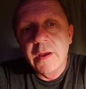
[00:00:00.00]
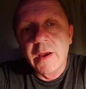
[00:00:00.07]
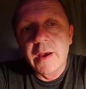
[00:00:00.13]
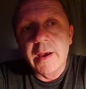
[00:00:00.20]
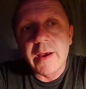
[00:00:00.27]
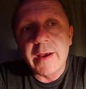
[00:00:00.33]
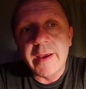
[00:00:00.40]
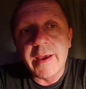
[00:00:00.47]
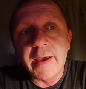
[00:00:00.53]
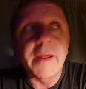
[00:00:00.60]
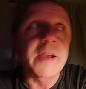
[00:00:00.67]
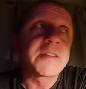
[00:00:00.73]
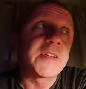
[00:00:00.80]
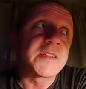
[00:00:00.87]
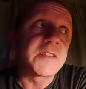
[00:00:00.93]
I had
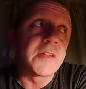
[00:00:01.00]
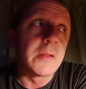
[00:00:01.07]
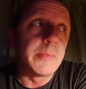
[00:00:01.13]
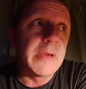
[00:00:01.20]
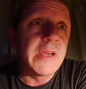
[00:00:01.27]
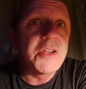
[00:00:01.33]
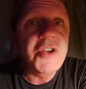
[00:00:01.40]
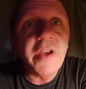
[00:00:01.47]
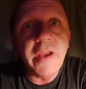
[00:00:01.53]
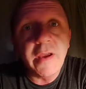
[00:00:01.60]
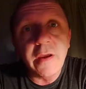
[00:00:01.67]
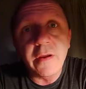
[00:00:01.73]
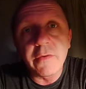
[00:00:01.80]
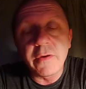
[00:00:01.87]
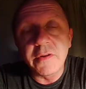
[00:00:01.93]
access to the beach
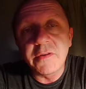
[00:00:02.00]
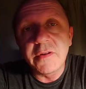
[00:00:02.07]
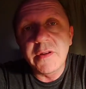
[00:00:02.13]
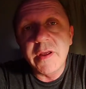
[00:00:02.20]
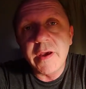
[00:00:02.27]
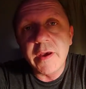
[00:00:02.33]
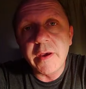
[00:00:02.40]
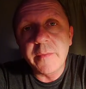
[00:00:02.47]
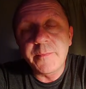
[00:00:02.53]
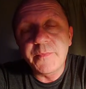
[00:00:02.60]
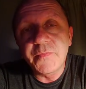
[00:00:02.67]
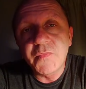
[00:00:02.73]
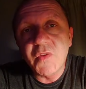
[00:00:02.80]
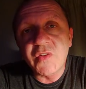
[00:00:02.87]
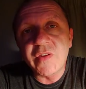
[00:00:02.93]
here, and
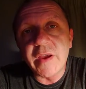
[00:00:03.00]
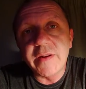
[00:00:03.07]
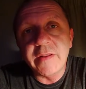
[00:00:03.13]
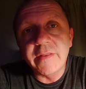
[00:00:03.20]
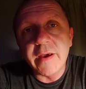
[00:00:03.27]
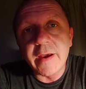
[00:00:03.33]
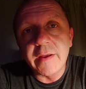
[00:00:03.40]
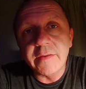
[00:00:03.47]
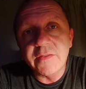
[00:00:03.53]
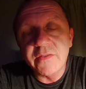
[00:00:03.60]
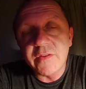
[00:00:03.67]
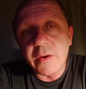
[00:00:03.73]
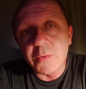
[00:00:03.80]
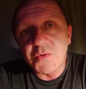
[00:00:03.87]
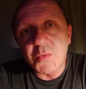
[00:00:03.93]
decided that I
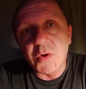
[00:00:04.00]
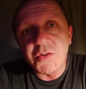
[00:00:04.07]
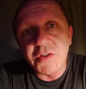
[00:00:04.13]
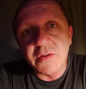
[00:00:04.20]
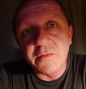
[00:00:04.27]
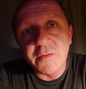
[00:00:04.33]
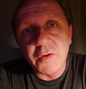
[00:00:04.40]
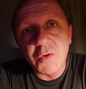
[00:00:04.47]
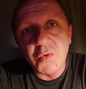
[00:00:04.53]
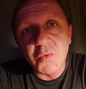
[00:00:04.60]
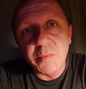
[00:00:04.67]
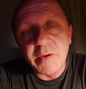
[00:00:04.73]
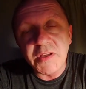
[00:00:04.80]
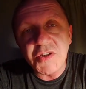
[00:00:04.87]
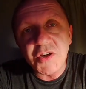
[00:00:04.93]
was watching a few
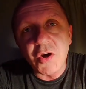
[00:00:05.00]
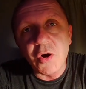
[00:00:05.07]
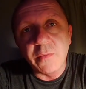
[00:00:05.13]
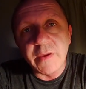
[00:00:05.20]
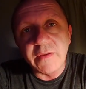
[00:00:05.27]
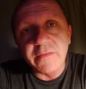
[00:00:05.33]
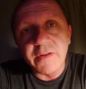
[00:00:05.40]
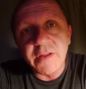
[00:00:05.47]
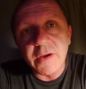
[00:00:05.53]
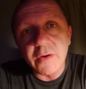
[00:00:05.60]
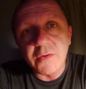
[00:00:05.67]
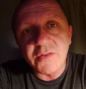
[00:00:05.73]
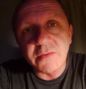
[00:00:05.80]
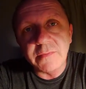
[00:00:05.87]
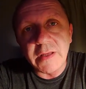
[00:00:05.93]
beach combing
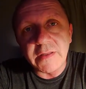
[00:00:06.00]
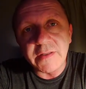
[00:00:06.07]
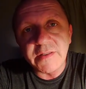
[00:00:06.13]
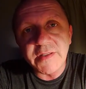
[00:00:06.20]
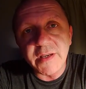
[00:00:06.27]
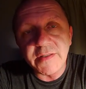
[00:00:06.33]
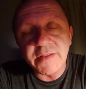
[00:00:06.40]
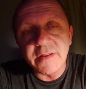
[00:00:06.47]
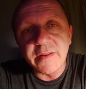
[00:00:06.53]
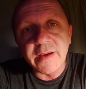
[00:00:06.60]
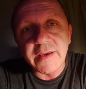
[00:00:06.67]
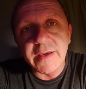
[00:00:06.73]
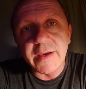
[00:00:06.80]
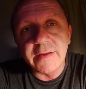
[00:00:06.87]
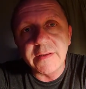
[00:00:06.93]
videos and metal detecting, that
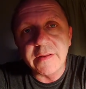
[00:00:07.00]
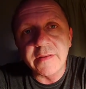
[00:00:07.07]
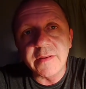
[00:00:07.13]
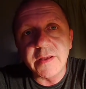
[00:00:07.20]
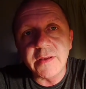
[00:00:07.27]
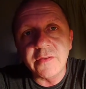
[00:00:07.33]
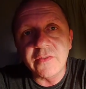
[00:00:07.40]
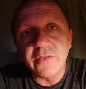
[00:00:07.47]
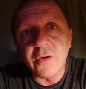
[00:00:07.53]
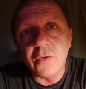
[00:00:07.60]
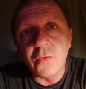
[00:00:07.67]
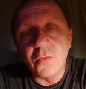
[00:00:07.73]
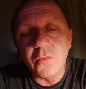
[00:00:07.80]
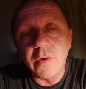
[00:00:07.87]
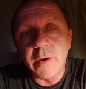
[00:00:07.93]
kind of thing.
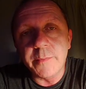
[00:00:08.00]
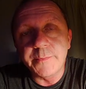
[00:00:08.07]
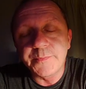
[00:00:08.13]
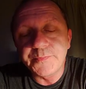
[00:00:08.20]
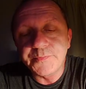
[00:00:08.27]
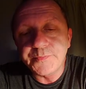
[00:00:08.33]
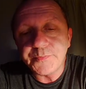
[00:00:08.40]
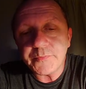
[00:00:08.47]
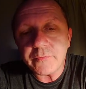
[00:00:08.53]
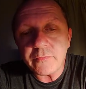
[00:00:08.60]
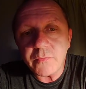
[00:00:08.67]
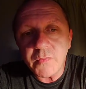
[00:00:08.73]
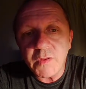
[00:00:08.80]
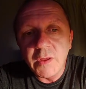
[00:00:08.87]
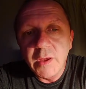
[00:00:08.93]
So
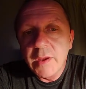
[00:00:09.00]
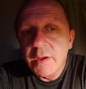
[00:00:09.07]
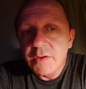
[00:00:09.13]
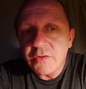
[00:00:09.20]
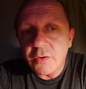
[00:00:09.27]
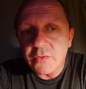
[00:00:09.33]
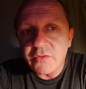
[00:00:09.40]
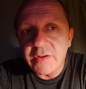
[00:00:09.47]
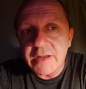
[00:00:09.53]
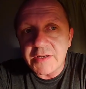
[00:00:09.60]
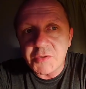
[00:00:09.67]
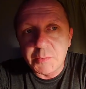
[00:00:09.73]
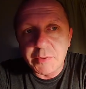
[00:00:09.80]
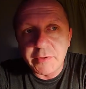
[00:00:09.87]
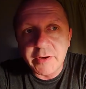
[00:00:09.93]
it was a natural
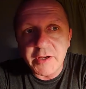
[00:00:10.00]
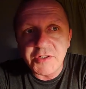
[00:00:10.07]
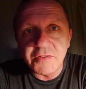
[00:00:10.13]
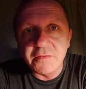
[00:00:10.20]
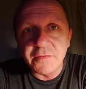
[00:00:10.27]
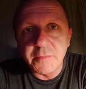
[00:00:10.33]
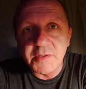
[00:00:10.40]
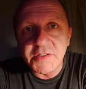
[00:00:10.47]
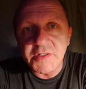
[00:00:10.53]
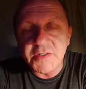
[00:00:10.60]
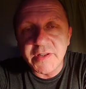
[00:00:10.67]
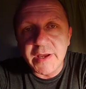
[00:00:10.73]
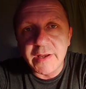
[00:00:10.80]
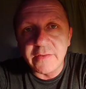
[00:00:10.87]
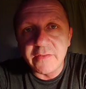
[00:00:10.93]
progression for me to
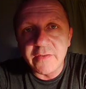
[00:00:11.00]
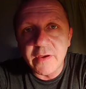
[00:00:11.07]
start